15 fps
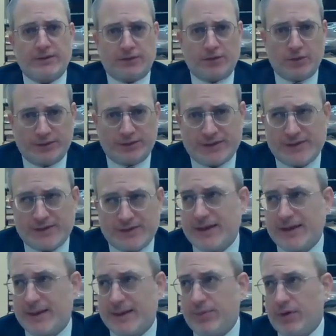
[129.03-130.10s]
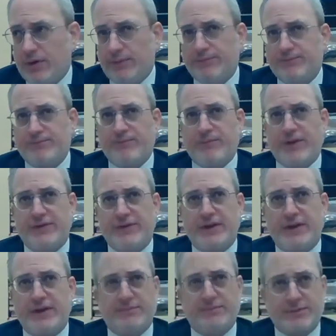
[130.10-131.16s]
to disassemble
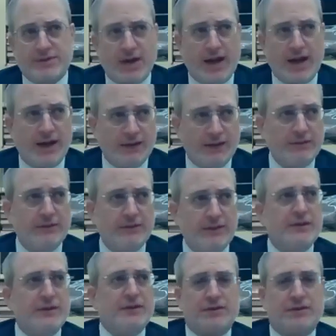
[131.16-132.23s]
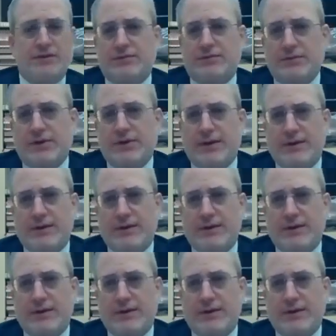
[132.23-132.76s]
the Mishkan, to